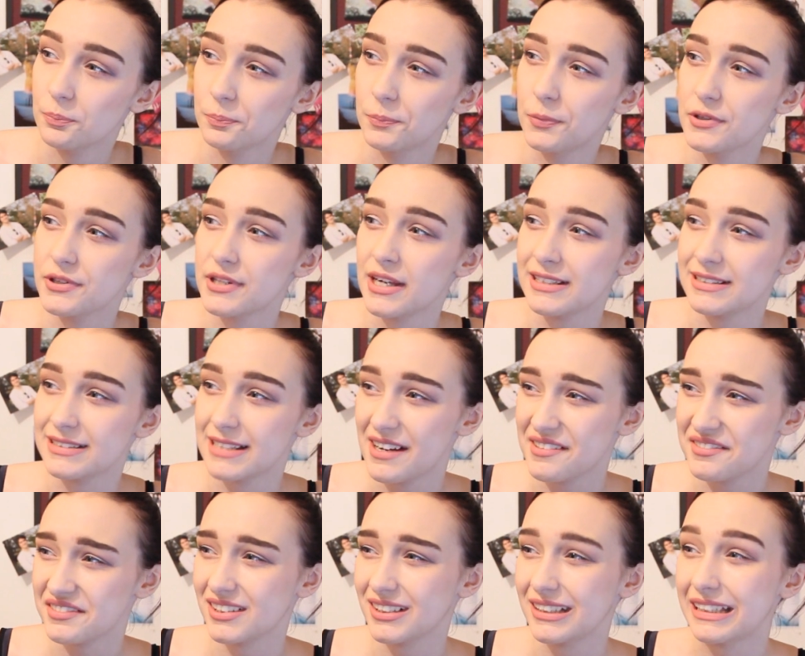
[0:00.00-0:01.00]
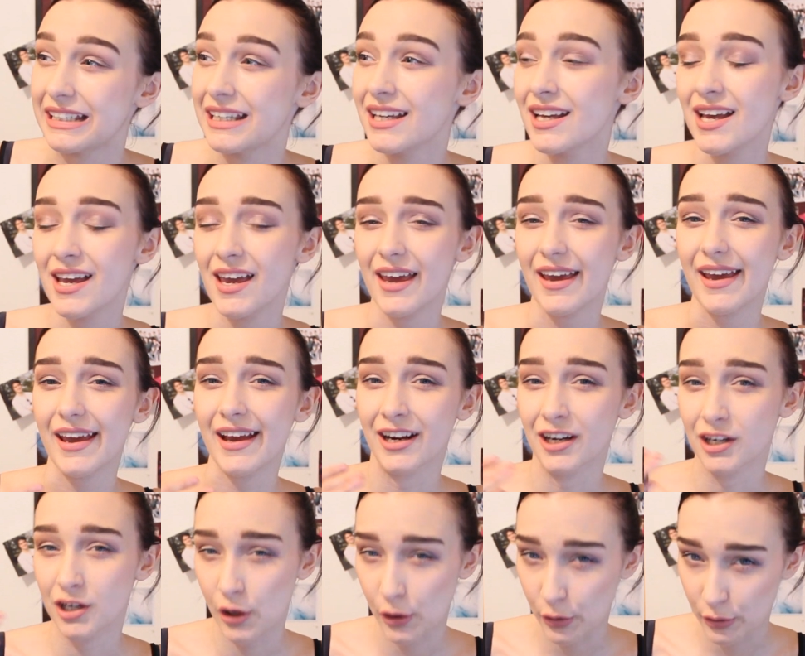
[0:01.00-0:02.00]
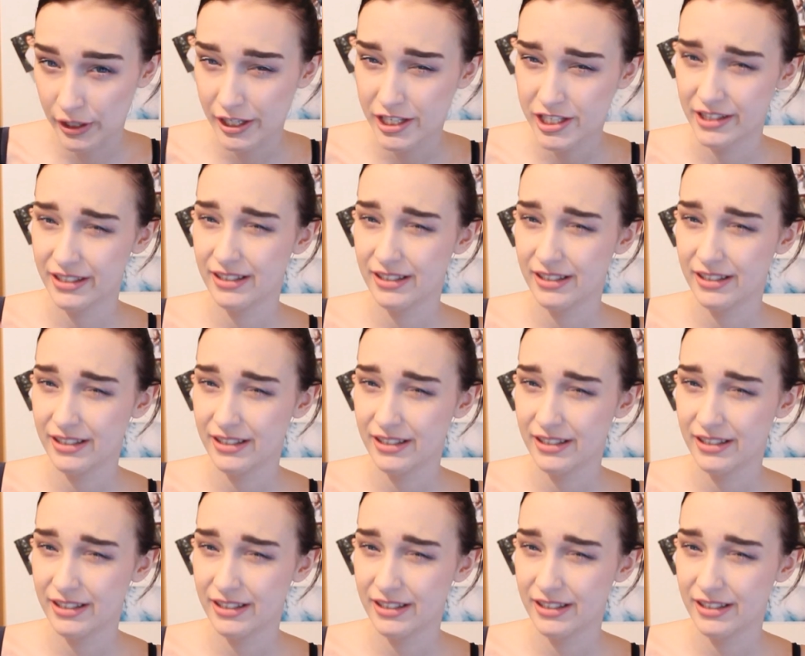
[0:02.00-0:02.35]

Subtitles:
but they definitely encourage